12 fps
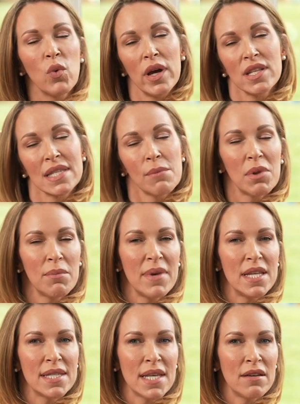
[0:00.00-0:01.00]

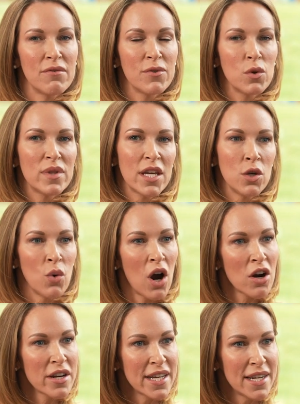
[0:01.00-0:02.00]
supplements and food that you
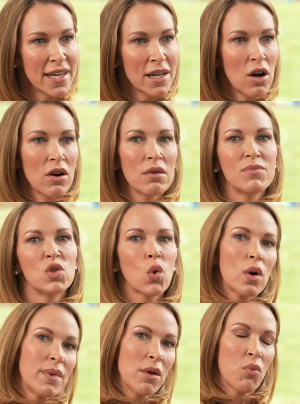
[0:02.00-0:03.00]
are eating are
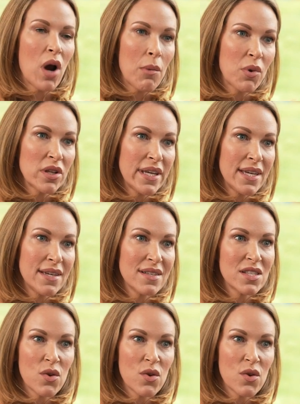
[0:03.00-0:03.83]
absorbing properly. So